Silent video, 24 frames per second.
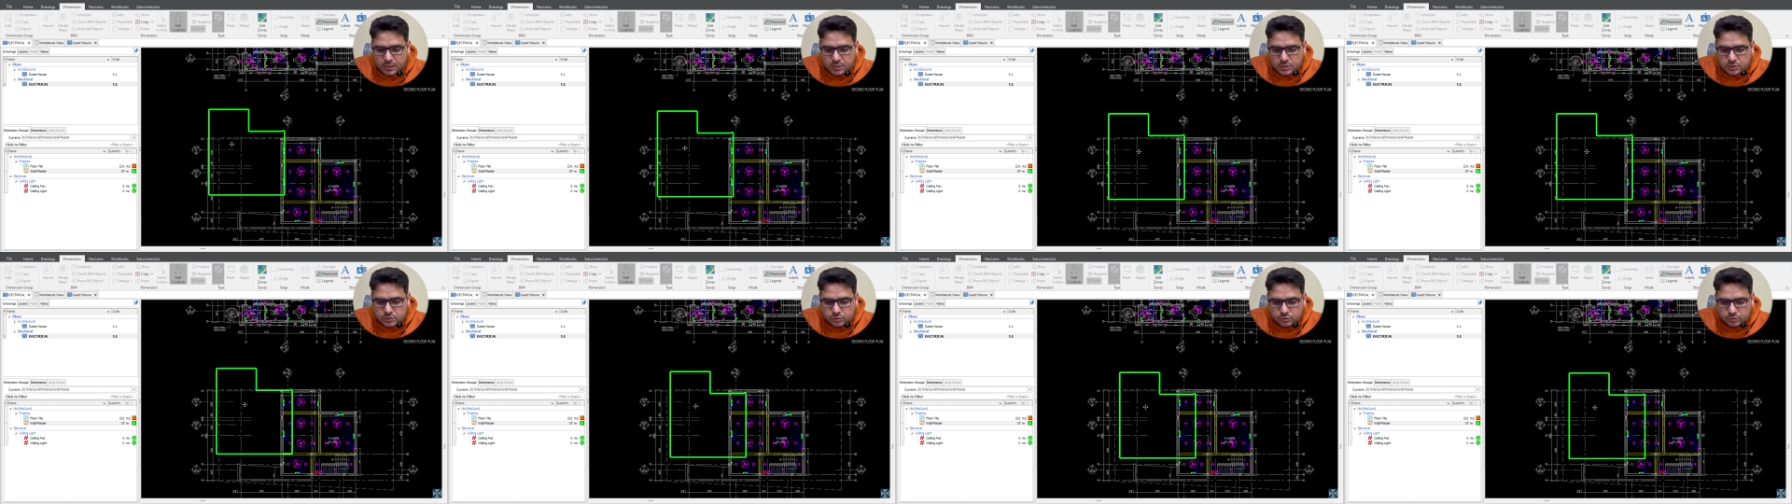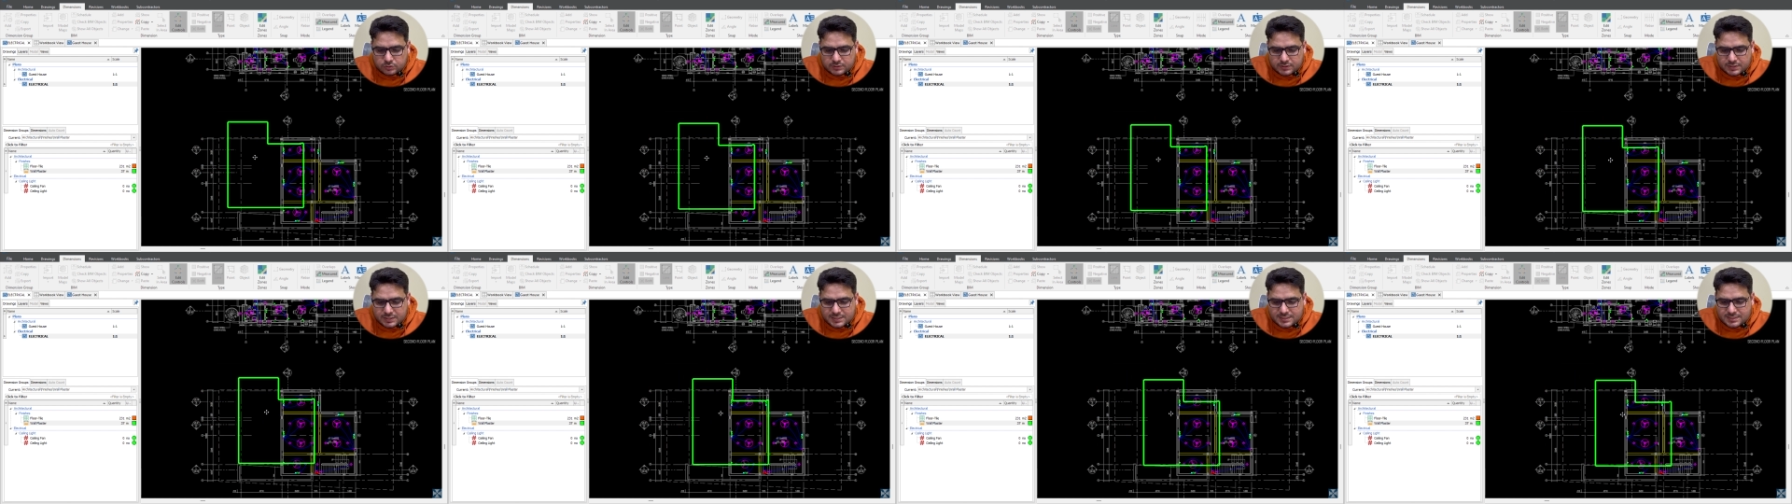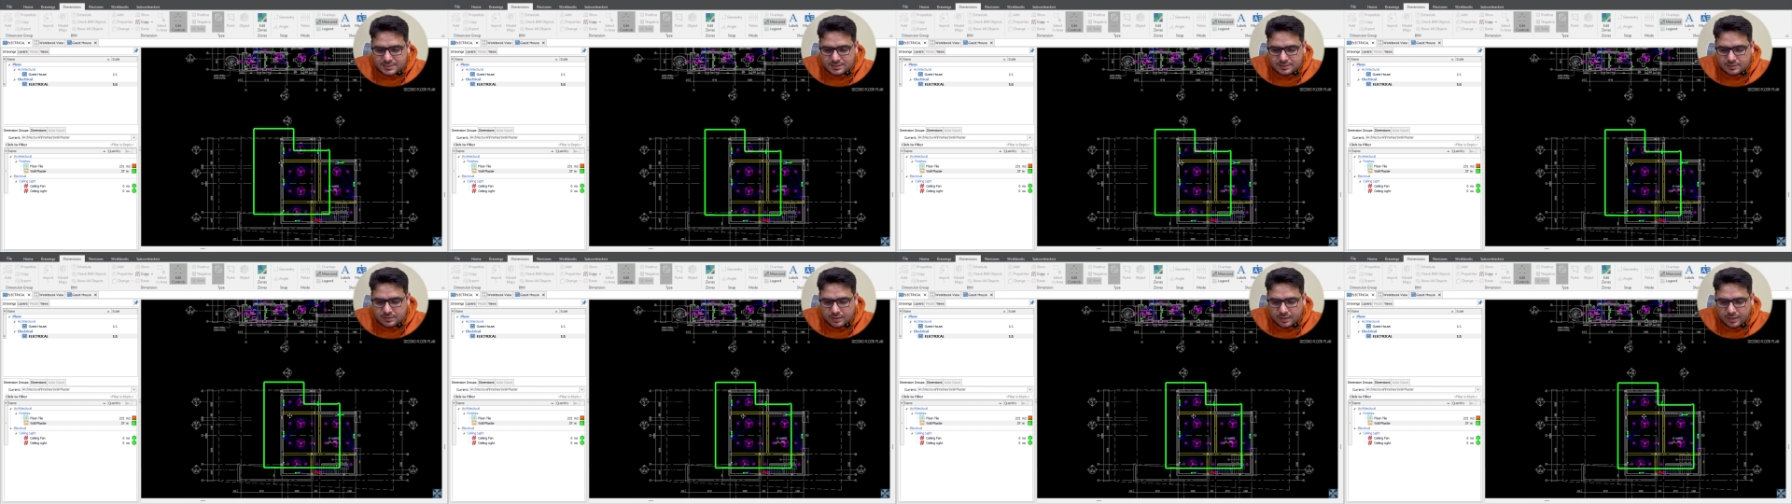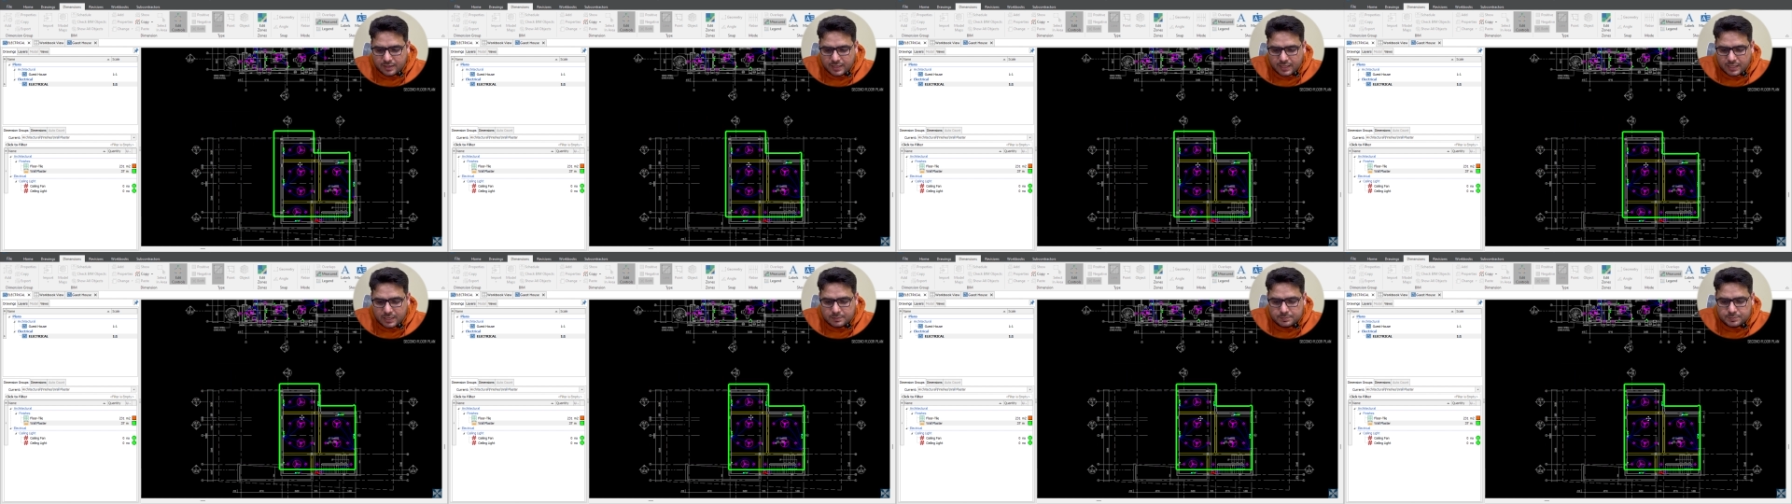So this
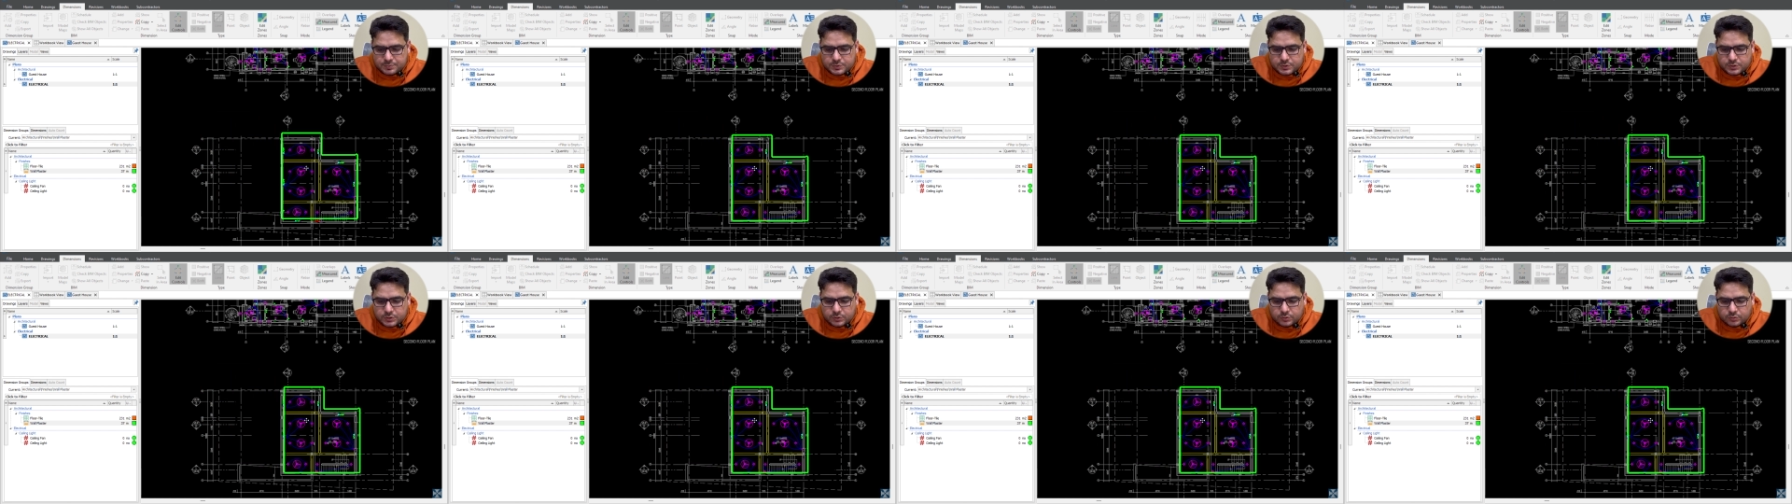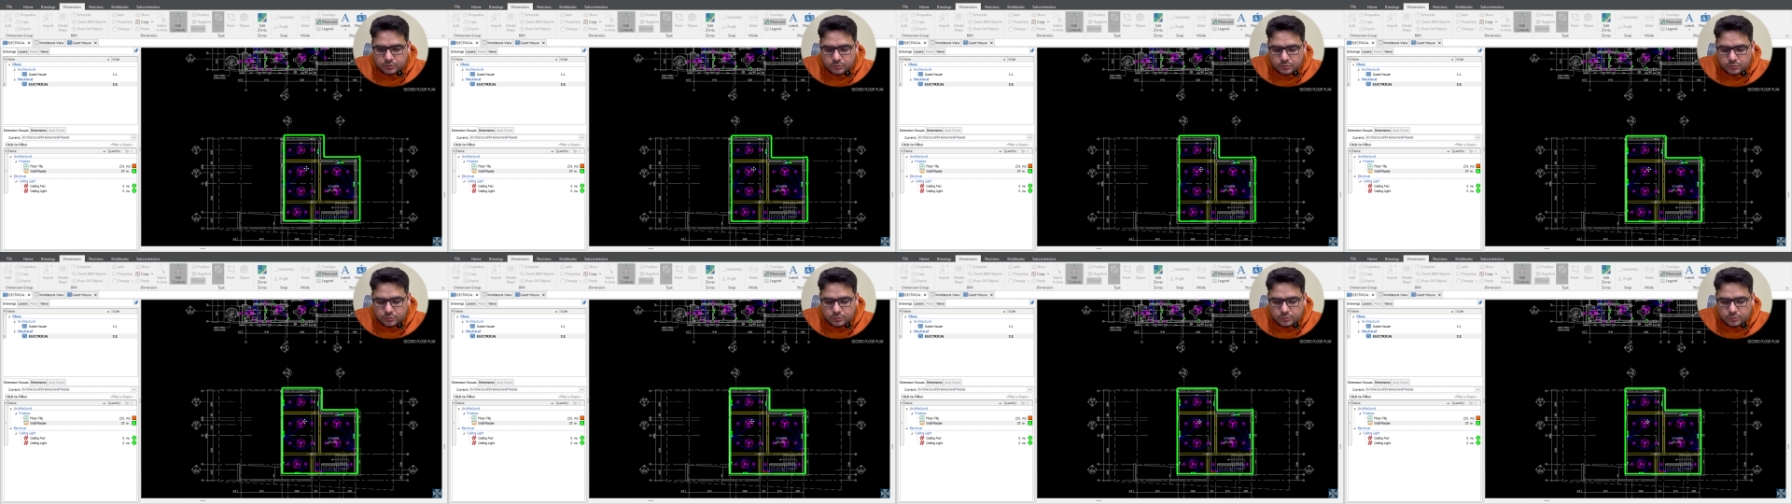helps you to